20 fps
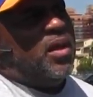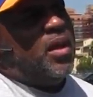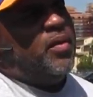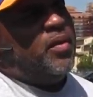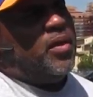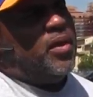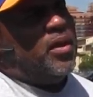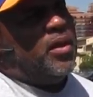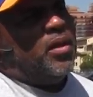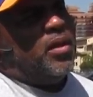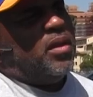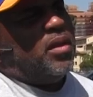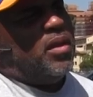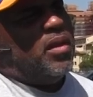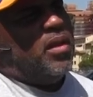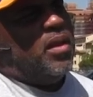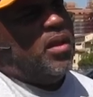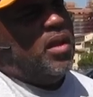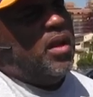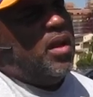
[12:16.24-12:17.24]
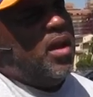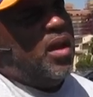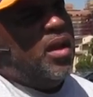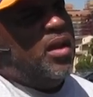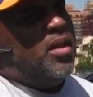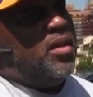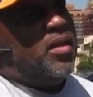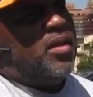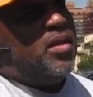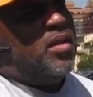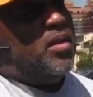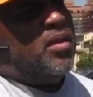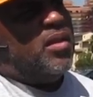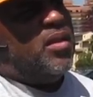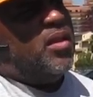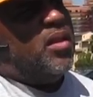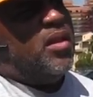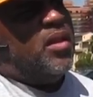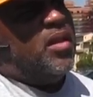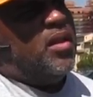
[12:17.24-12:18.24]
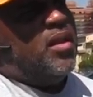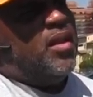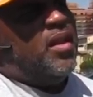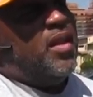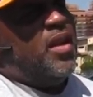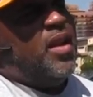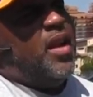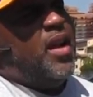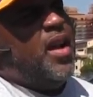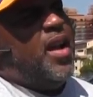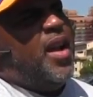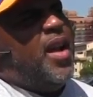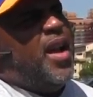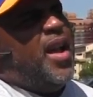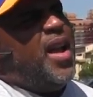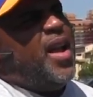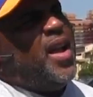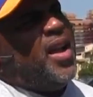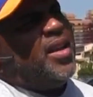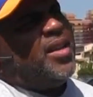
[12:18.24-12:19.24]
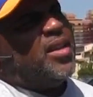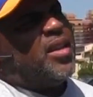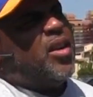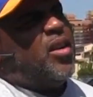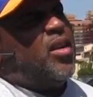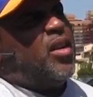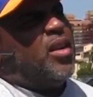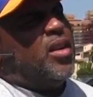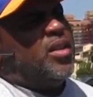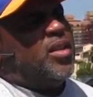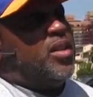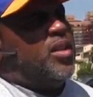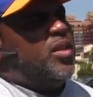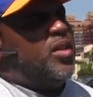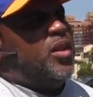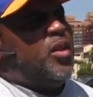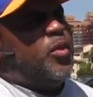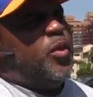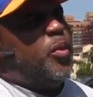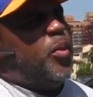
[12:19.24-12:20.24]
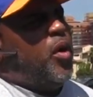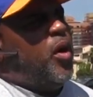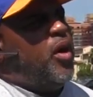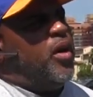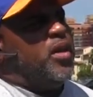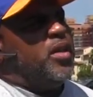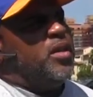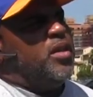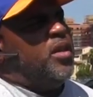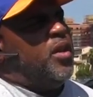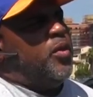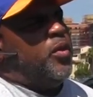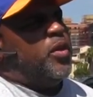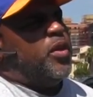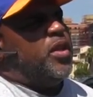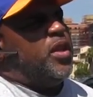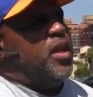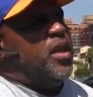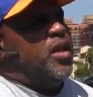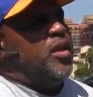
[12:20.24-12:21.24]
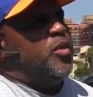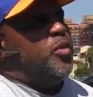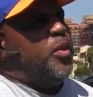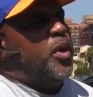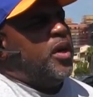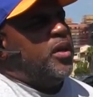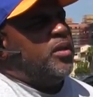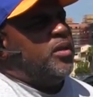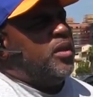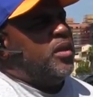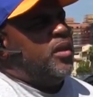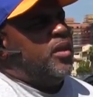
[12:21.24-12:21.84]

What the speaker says: Definitely. It's... I hate to call it different parties and different things, but...